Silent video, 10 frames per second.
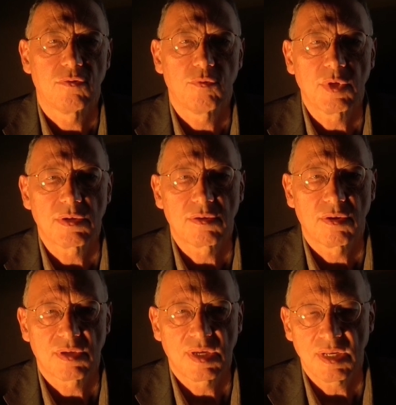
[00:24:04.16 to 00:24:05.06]

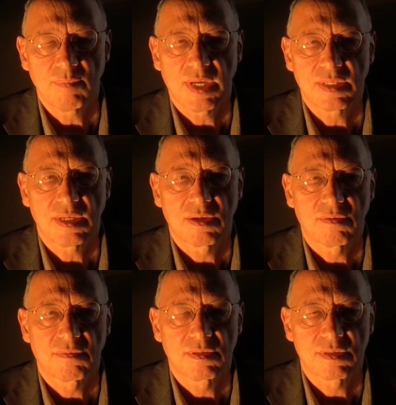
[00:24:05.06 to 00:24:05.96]
numerical kinematic
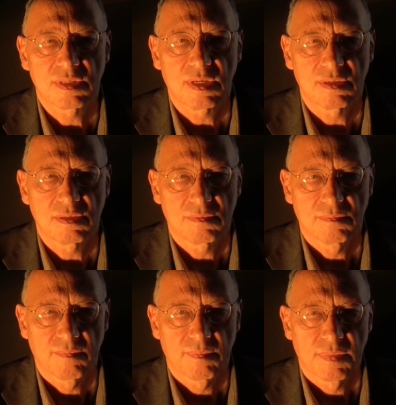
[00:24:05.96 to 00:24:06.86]
of the Sun,
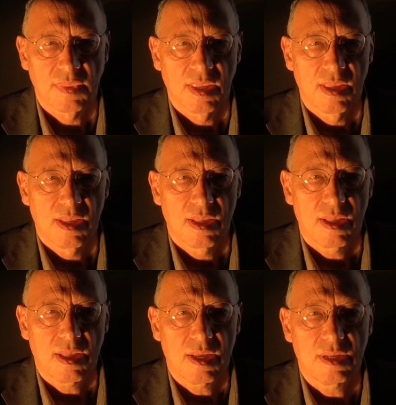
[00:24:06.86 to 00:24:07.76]

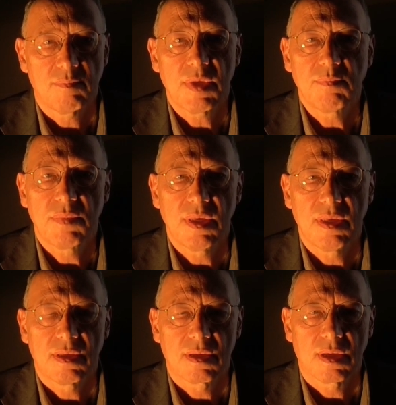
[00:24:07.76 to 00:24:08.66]
and
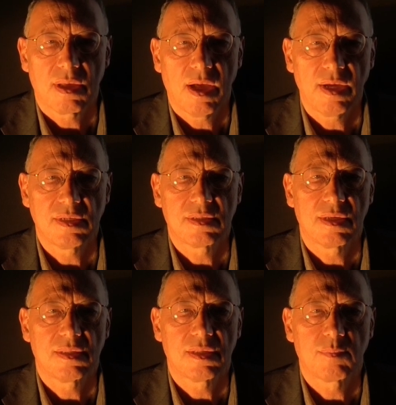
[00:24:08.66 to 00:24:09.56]
maybe a hint
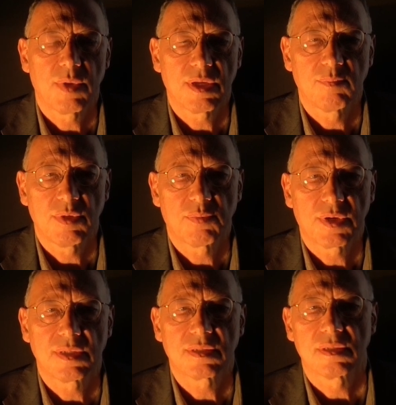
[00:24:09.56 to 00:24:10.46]
that it might be
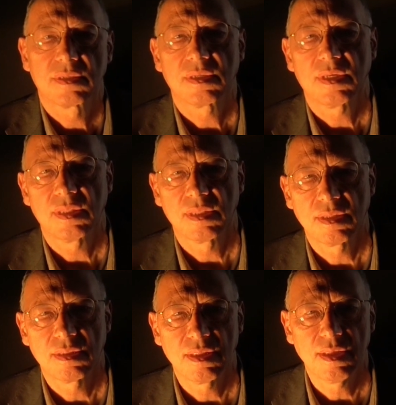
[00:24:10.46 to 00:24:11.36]
present
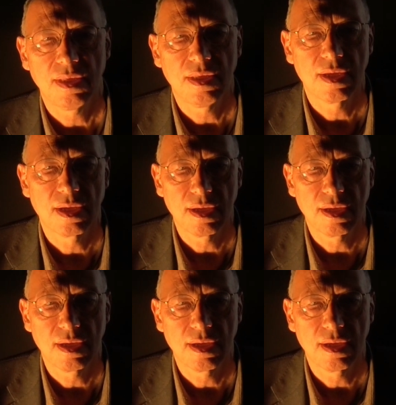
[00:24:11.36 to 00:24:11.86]
in the